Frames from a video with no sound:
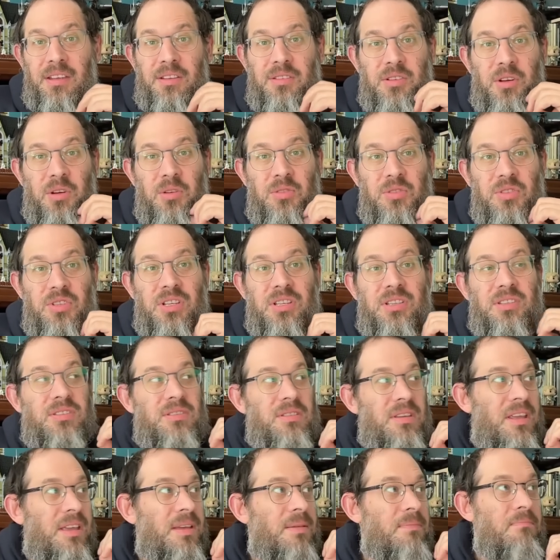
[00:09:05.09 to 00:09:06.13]
Don't just
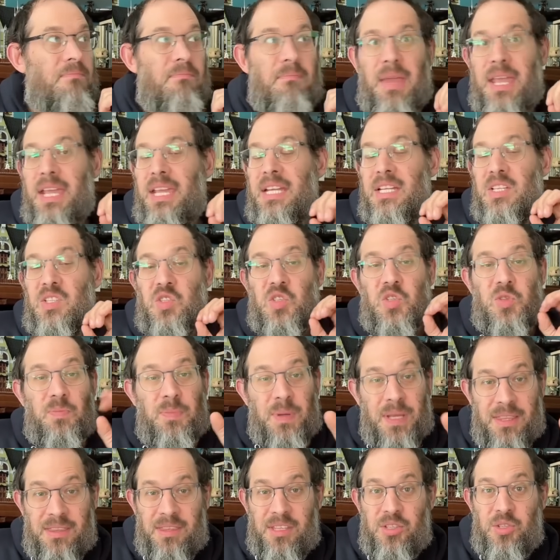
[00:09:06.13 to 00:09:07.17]
make it
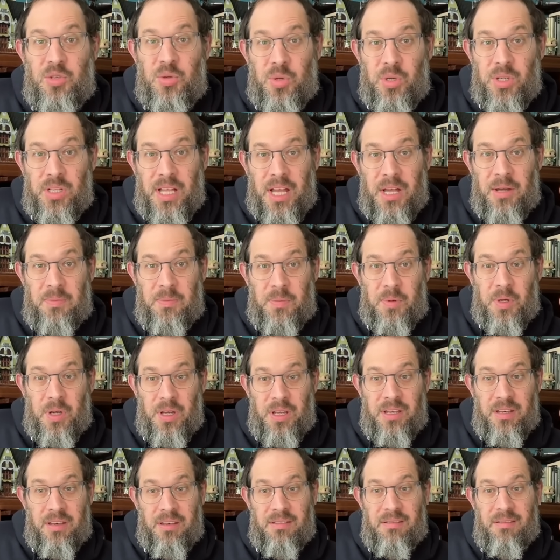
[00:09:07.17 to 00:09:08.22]
spit the tool
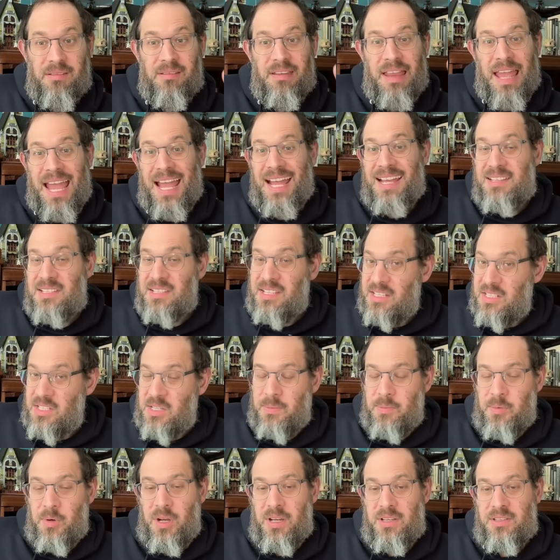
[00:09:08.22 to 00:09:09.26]
output, ask it to
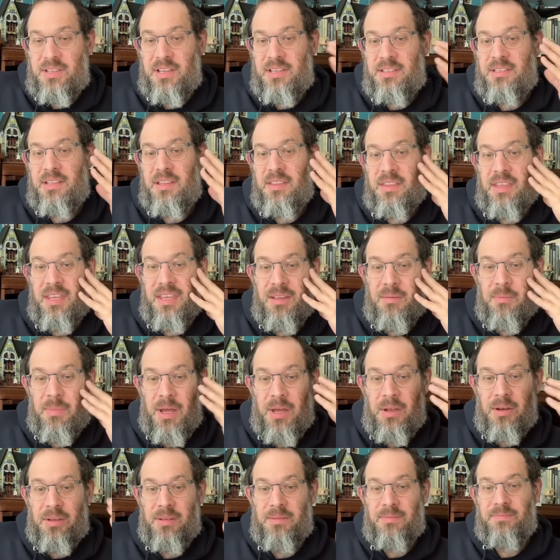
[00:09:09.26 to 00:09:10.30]
process and think
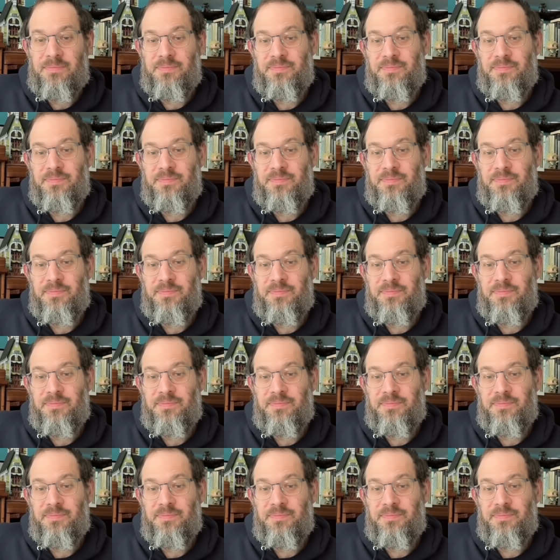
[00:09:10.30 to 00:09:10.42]
about it.